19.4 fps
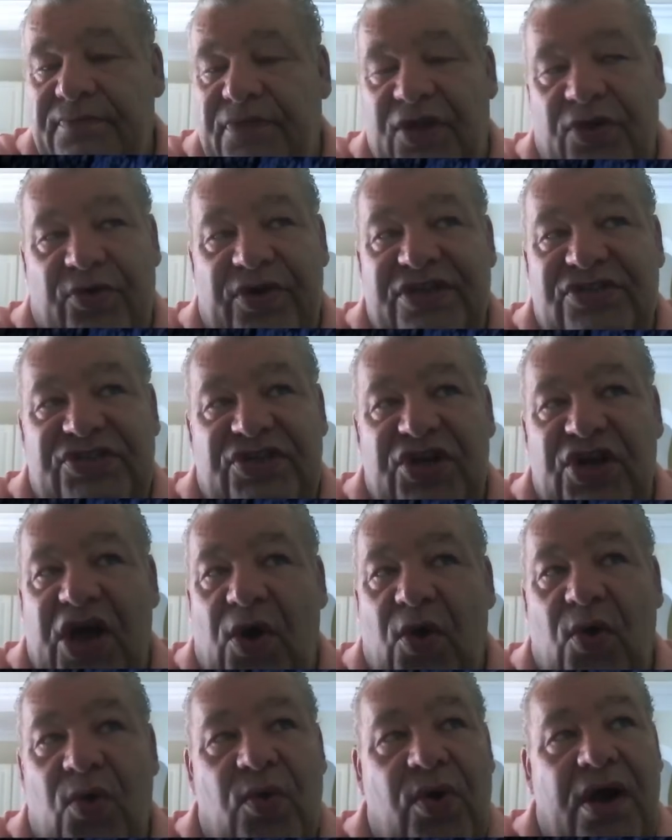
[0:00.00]
There is
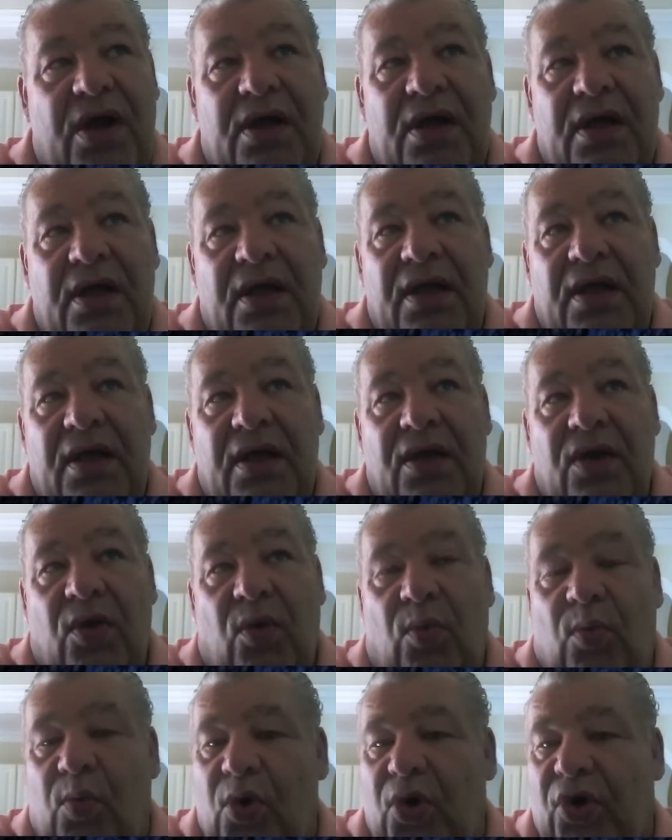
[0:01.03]
no
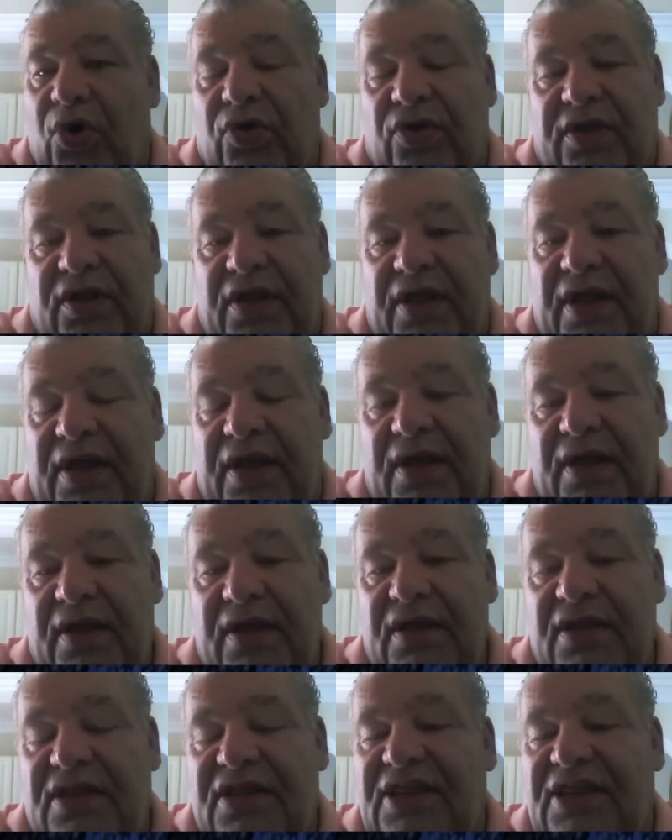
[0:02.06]
worldly